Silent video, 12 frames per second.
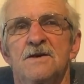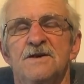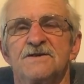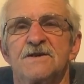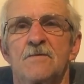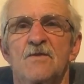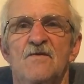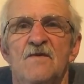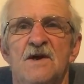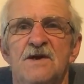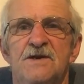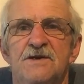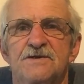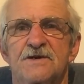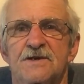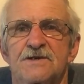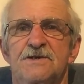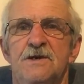December of
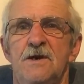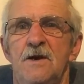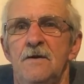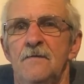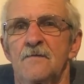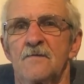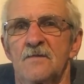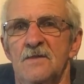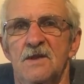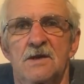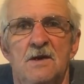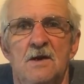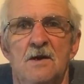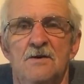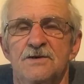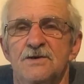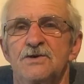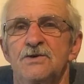1968. I
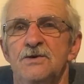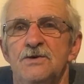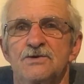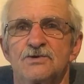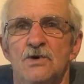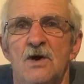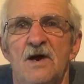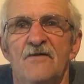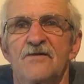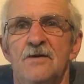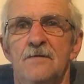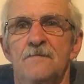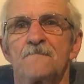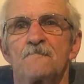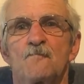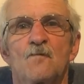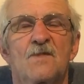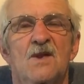was a 2 years draft.
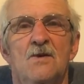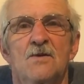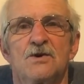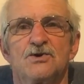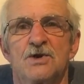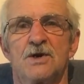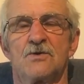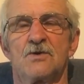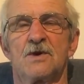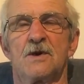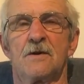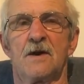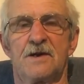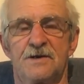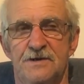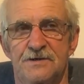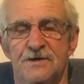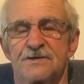In January of
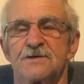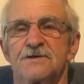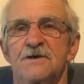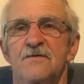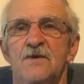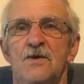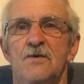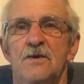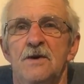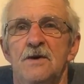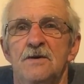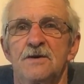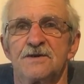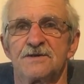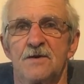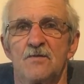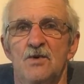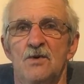1967, I went in.
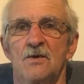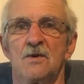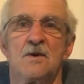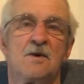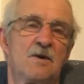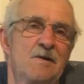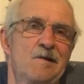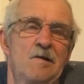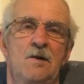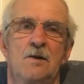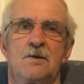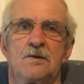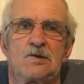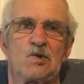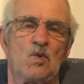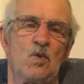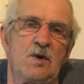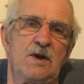December
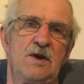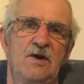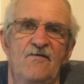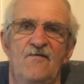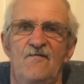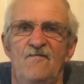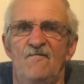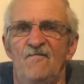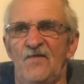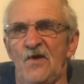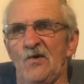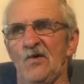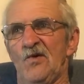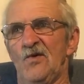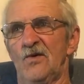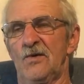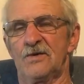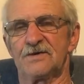23rd
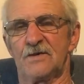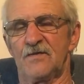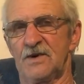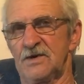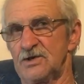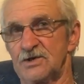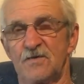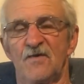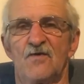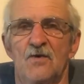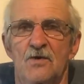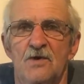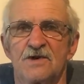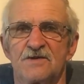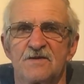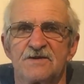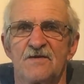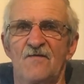or something, just before
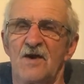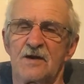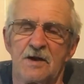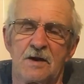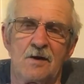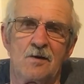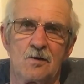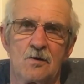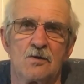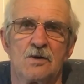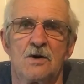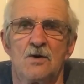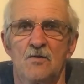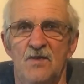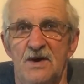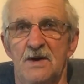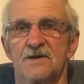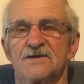Christmas. In fact, I got an early out
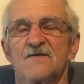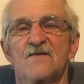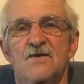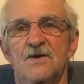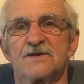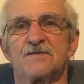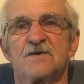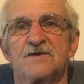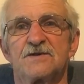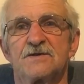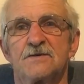because of Christmas.